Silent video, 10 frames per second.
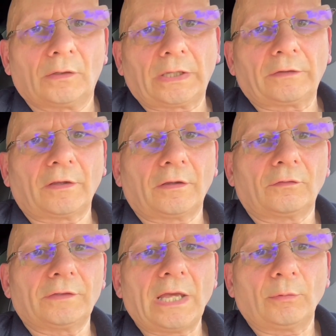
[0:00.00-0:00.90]
so
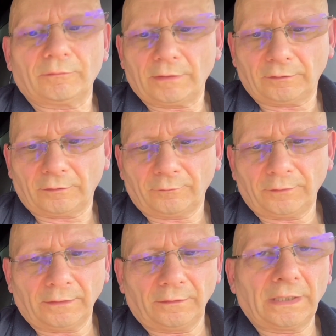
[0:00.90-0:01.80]
now we're ready to
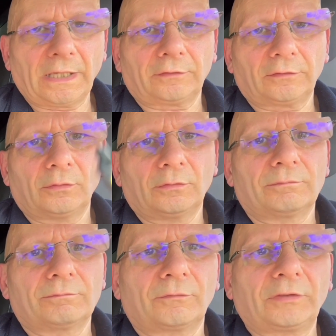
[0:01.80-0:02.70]
fit the actual
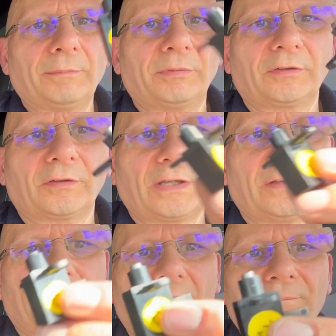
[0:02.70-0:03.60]
temperature
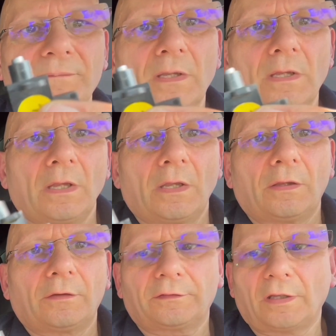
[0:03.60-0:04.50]
sensor.
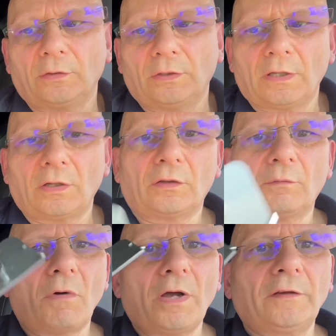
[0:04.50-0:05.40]
So
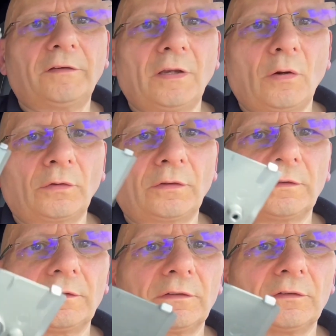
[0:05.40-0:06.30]
mine is the old
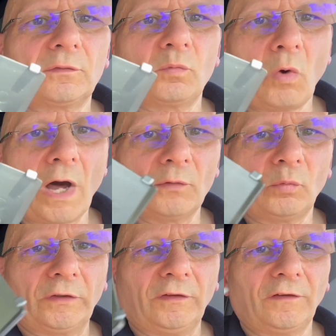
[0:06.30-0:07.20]
one,
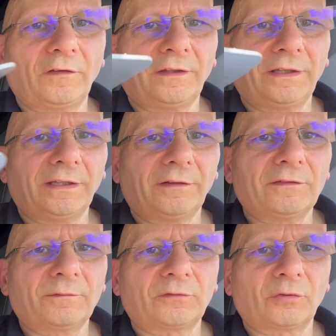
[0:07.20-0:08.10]
which is the
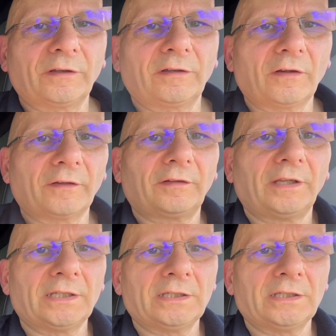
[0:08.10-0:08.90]
2019.